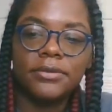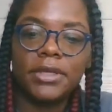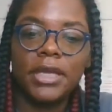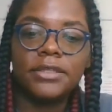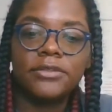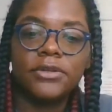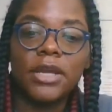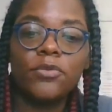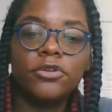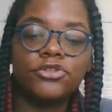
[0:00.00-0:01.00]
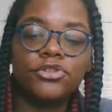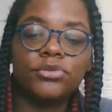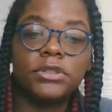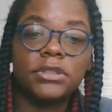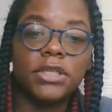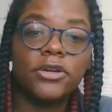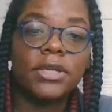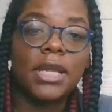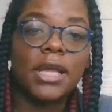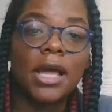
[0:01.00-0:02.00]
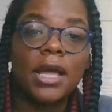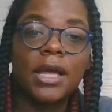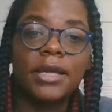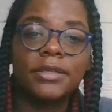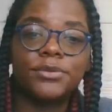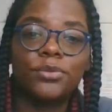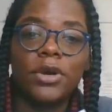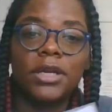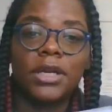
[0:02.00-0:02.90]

Okay, so they want you to stare in their eyes while